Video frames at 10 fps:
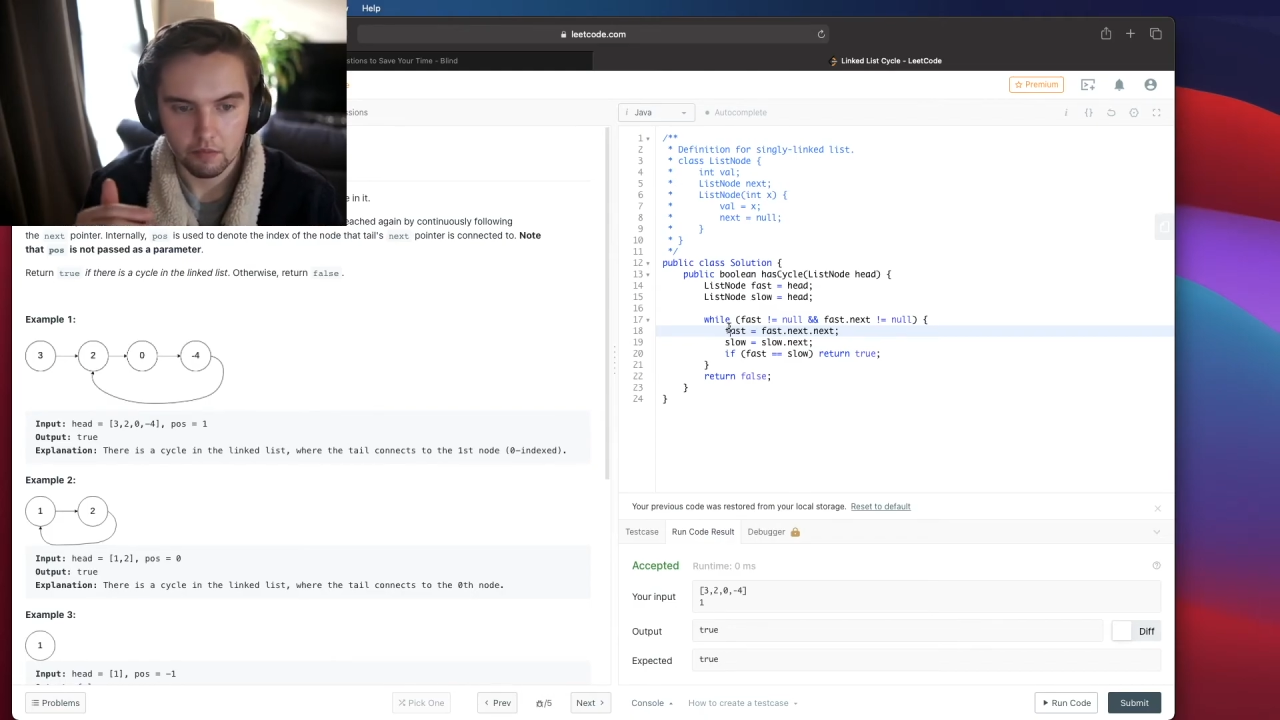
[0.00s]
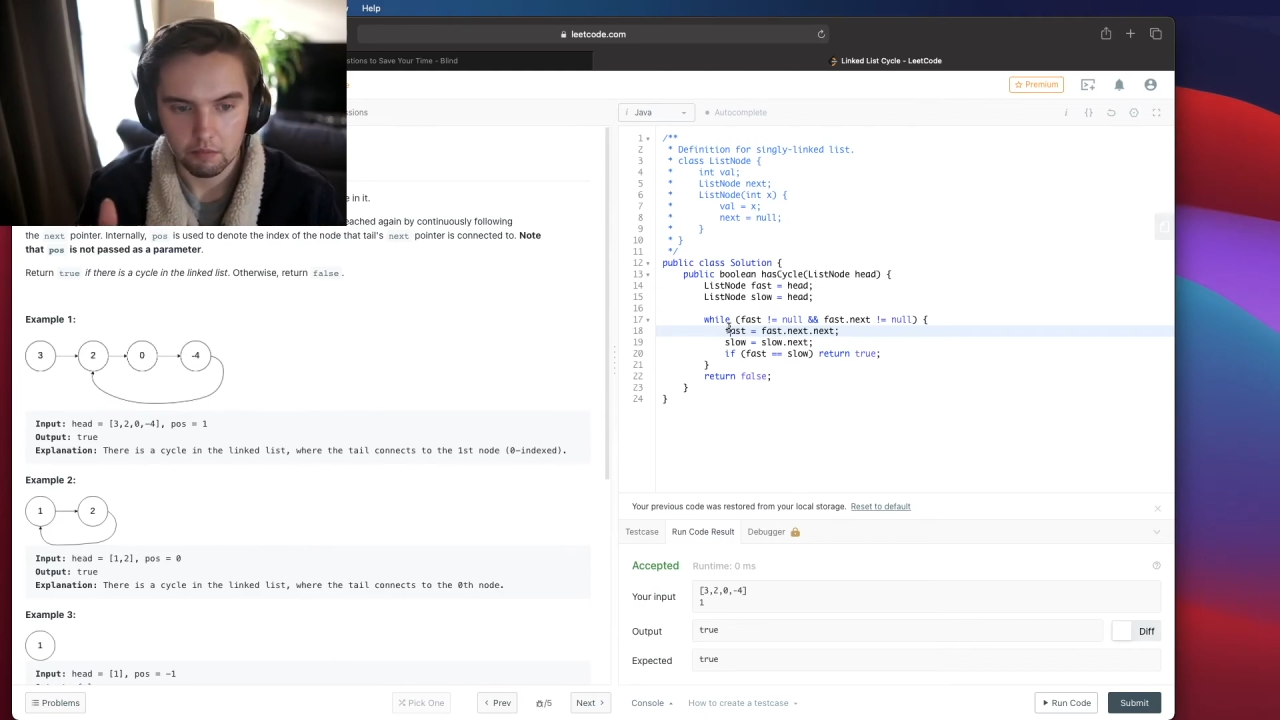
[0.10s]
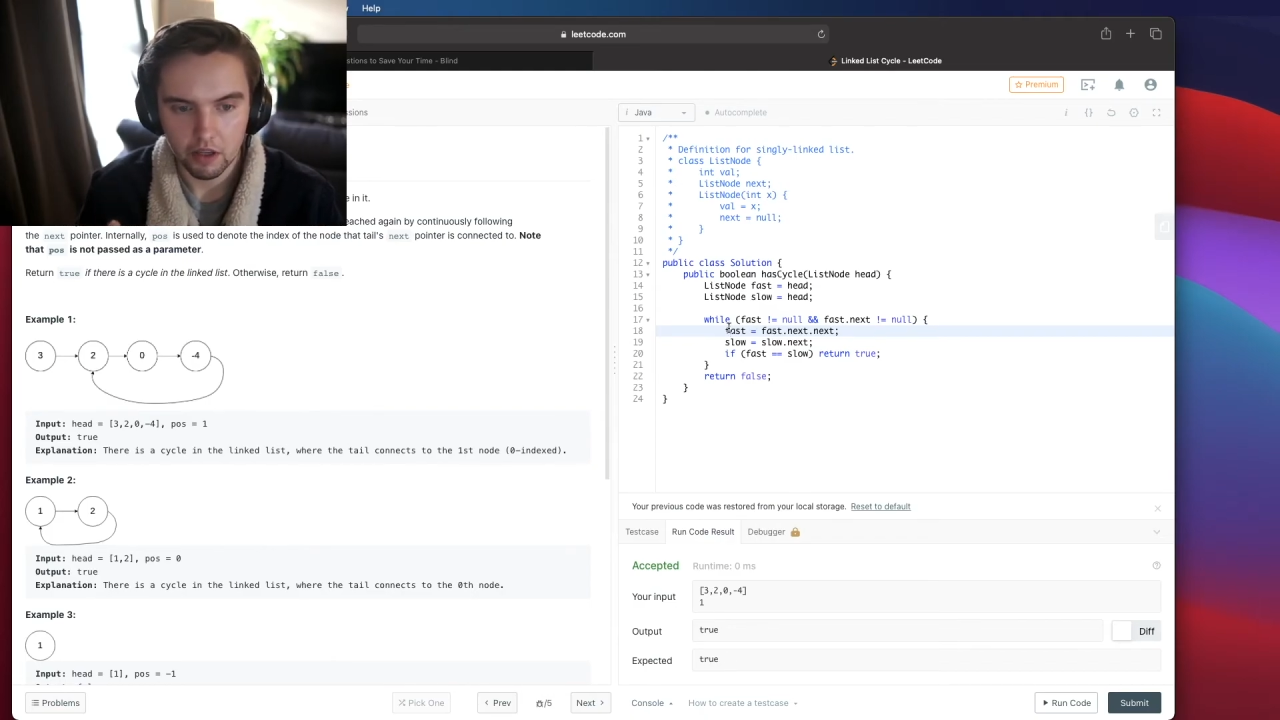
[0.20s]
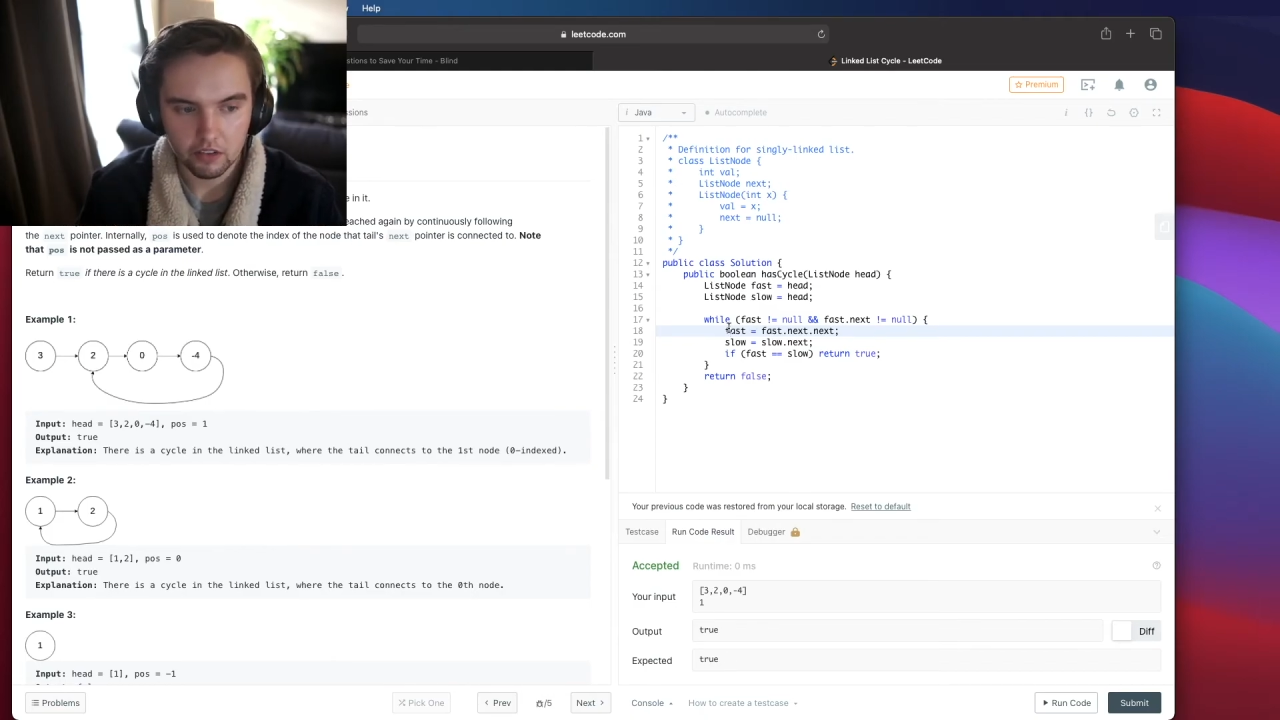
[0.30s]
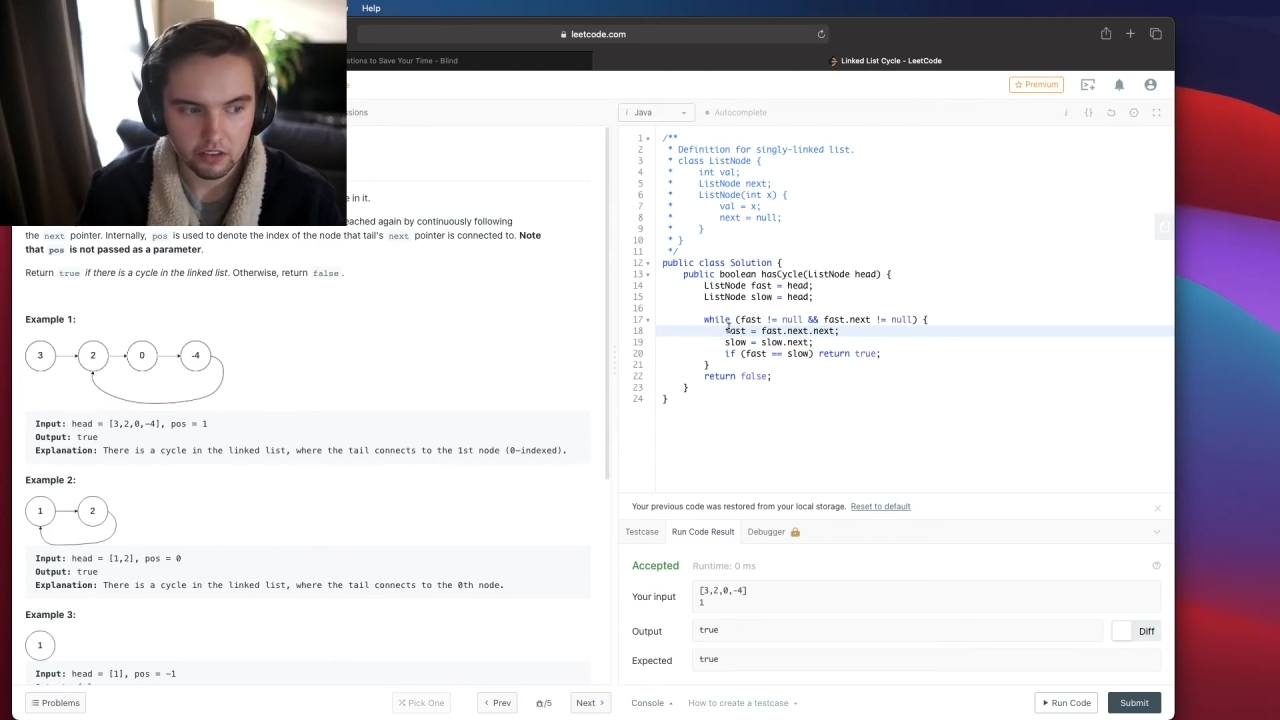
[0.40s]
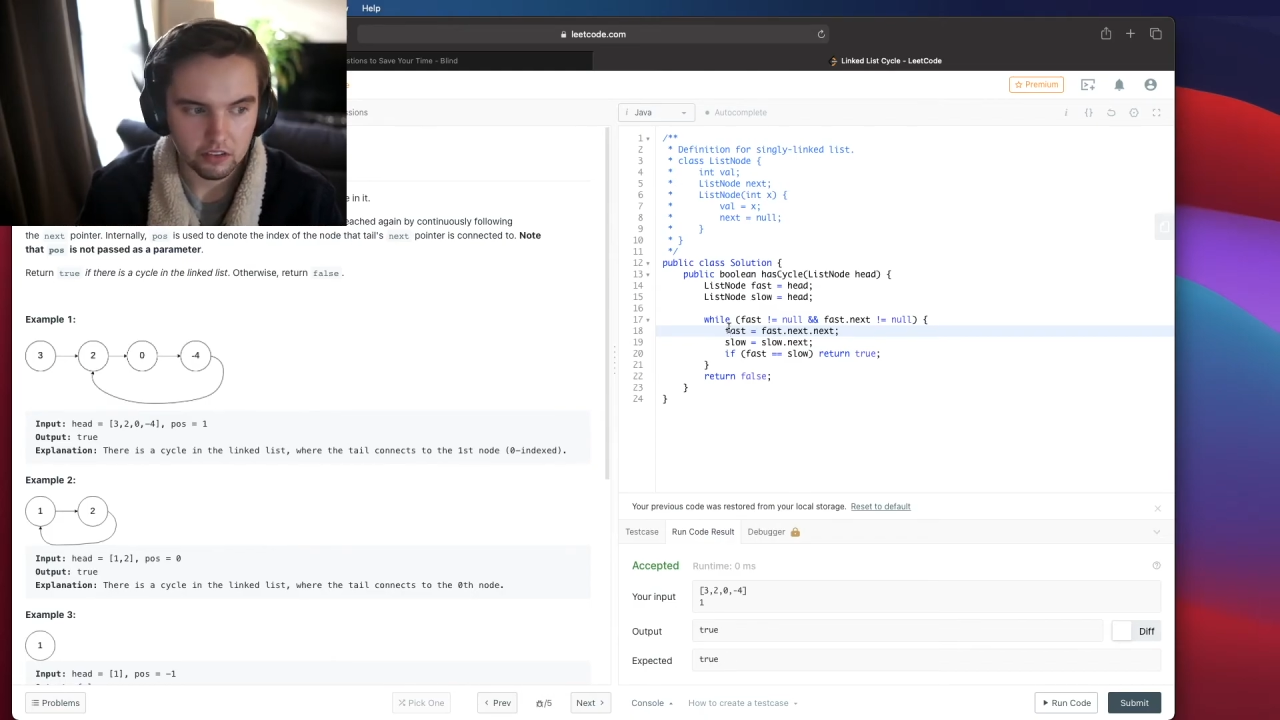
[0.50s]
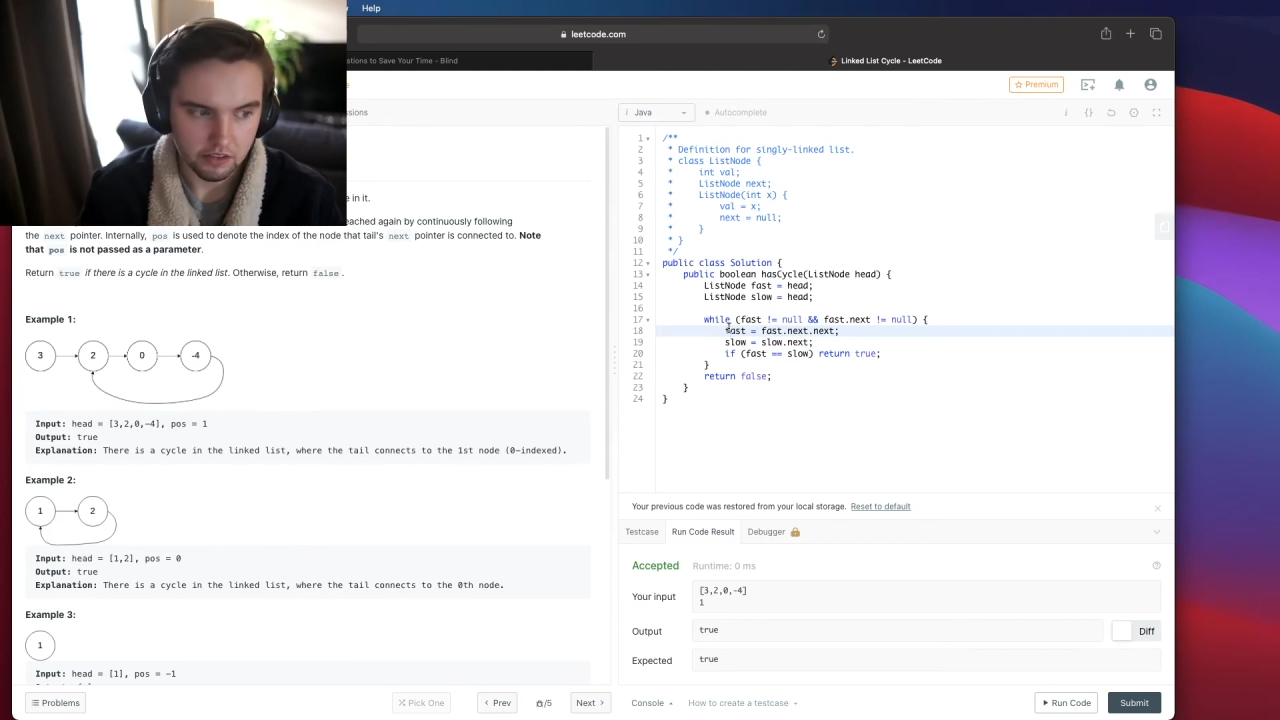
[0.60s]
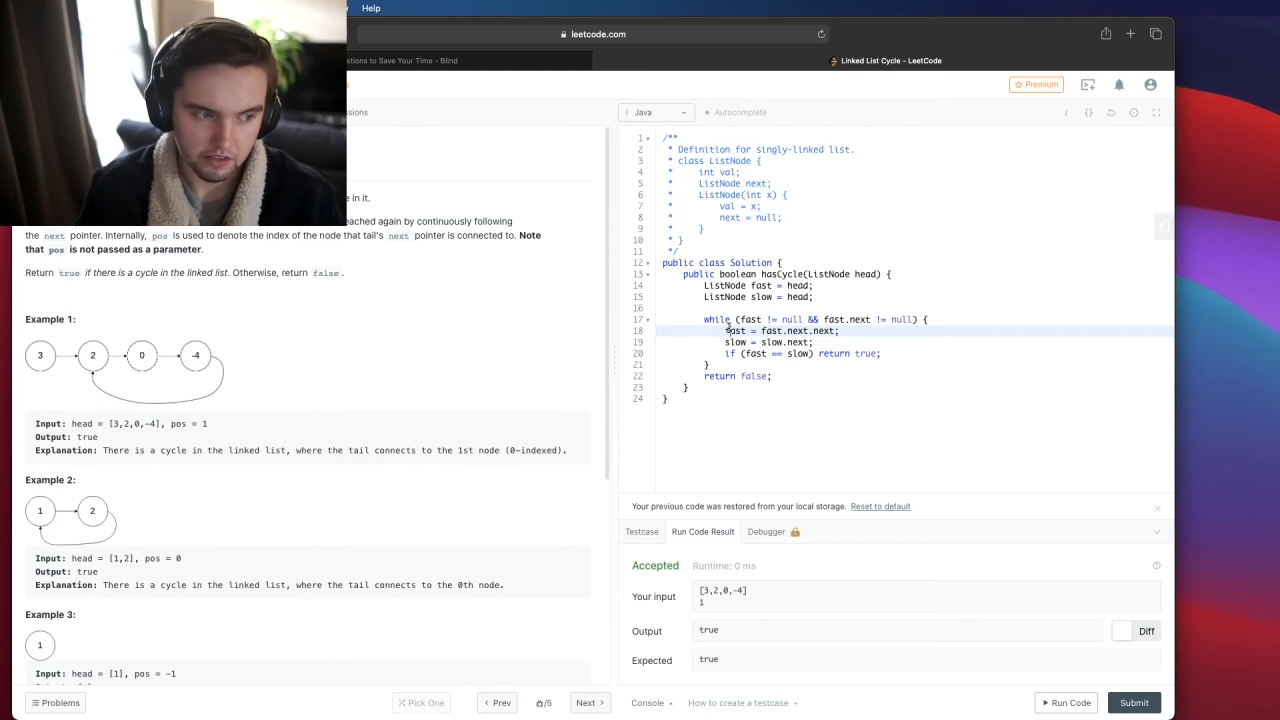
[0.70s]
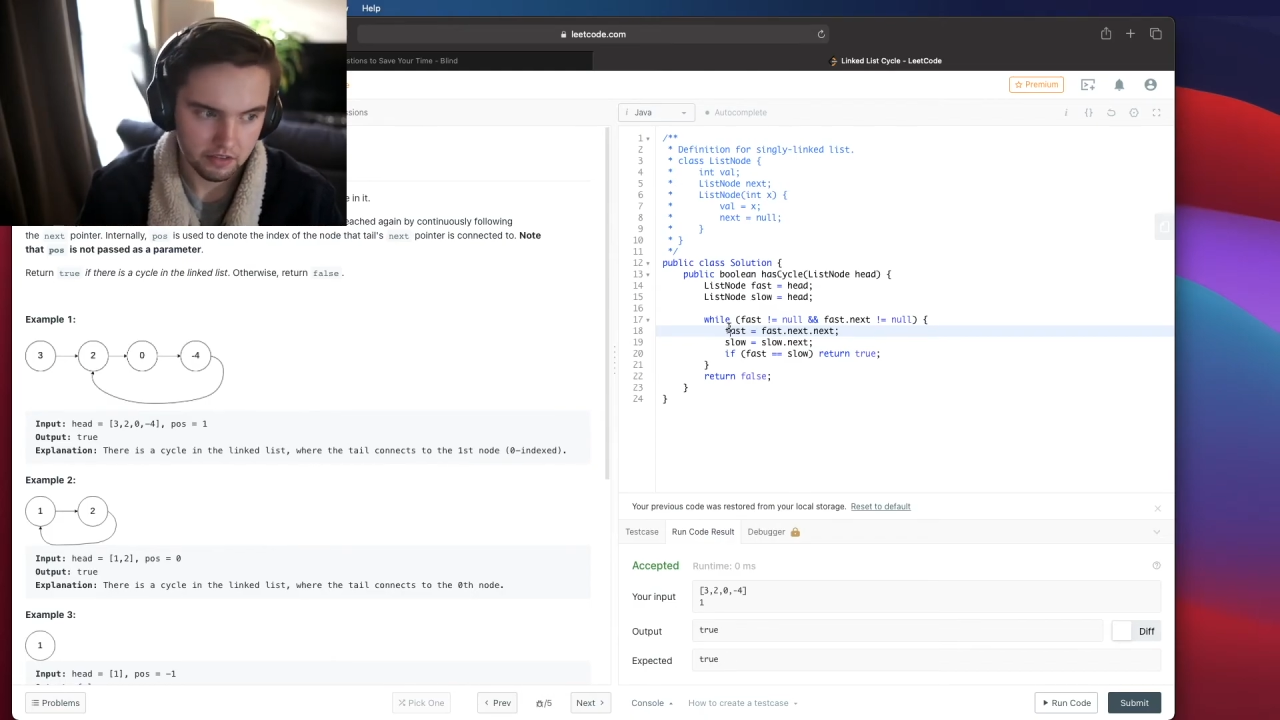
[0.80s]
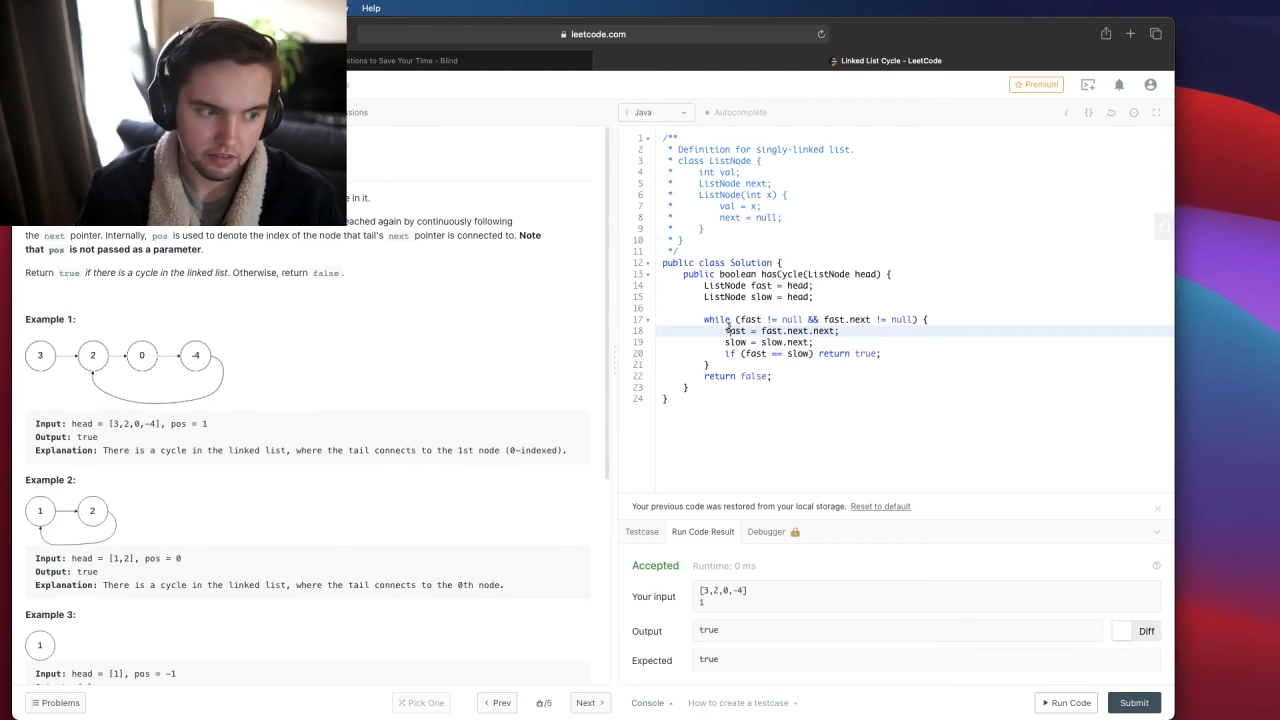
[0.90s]

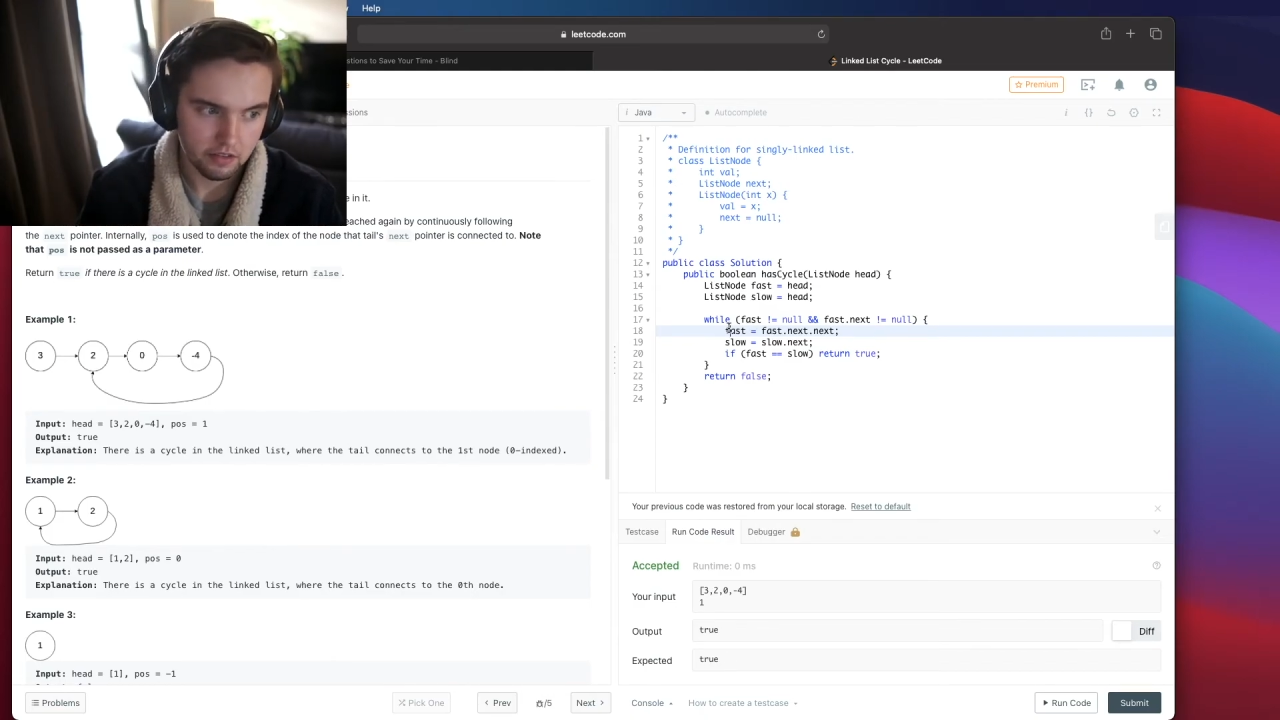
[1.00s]
basically,